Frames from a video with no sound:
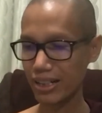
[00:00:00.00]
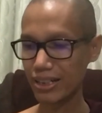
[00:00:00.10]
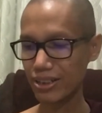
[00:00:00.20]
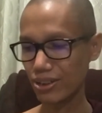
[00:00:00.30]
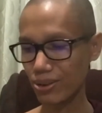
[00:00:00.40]

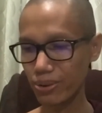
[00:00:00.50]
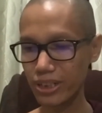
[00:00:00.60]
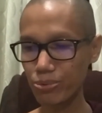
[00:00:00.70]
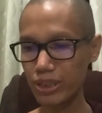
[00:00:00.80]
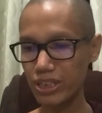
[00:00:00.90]
So
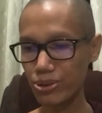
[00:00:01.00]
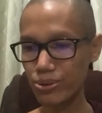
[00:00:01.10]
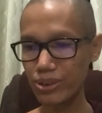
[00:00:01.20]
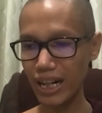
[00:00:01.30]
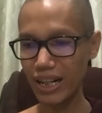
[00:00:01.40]
when we do
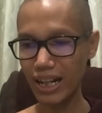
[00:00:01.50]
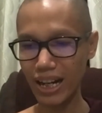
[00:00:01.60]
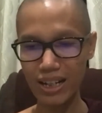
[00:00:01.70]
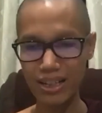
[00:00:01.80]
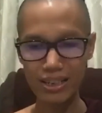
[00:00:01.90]
dana,
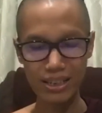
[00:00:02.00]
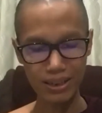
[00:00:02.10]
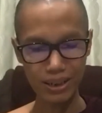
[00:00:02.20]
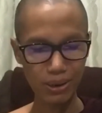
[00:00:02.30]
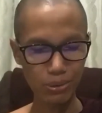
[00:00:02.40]

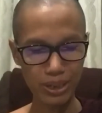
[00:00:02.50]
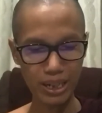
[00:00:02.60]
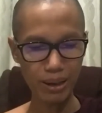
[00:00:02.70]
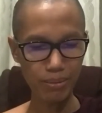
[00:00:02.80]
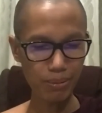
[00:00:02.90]
we
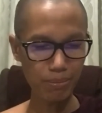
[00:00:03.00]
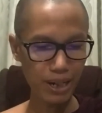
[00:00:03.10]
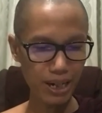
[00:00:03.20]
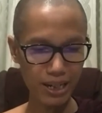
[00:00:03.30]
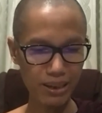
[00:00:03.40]
have a
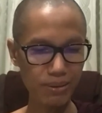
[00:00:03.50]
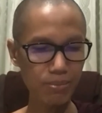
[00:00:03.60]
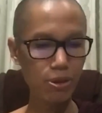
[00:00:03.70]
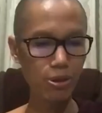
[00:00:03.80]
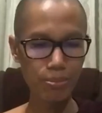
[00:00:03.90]
mind
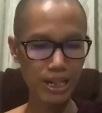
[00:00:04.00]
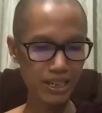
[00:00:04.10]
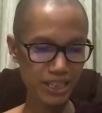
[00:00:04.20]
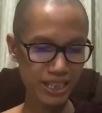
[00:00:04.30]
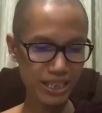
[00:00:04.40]

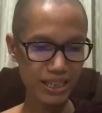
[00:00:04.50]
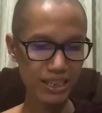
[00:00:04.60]
moments.